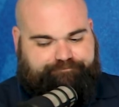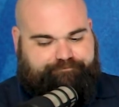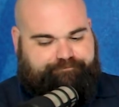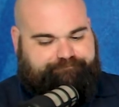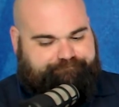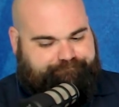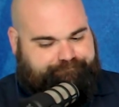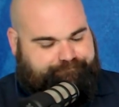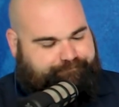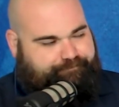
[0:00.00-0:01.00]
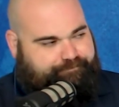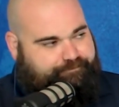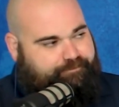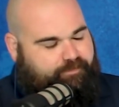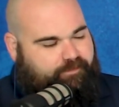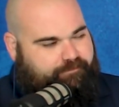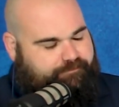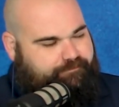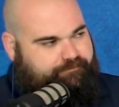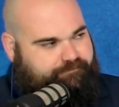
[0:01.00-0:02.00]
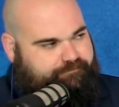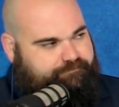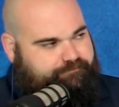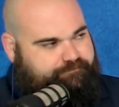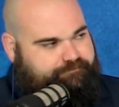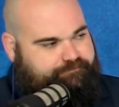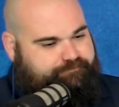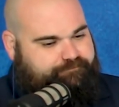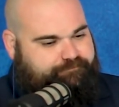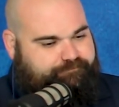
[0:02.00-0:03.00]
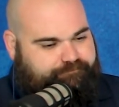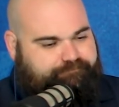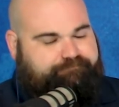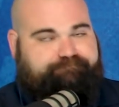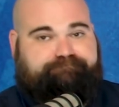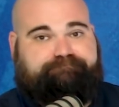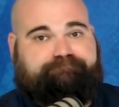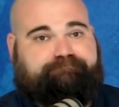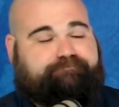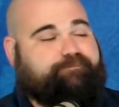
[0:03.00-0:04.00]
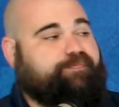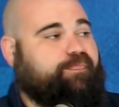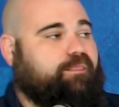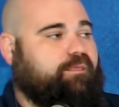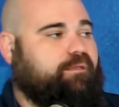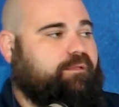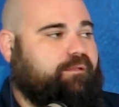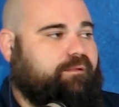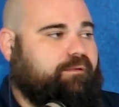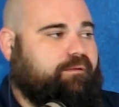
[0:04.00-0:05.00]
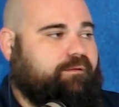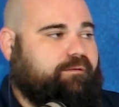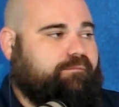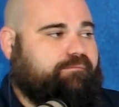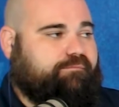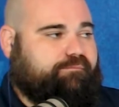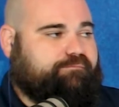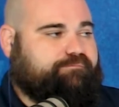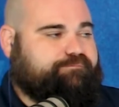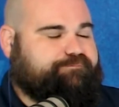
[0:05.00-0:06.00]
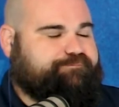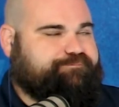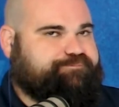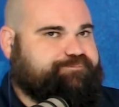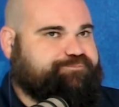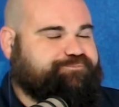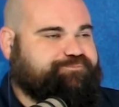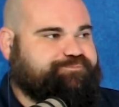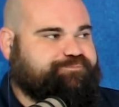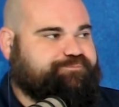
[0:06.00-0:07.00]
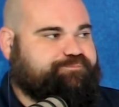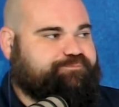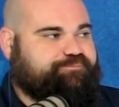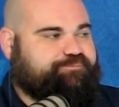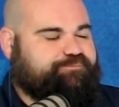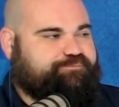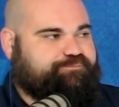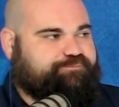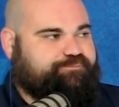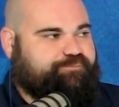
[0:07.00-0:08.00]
(not speaking)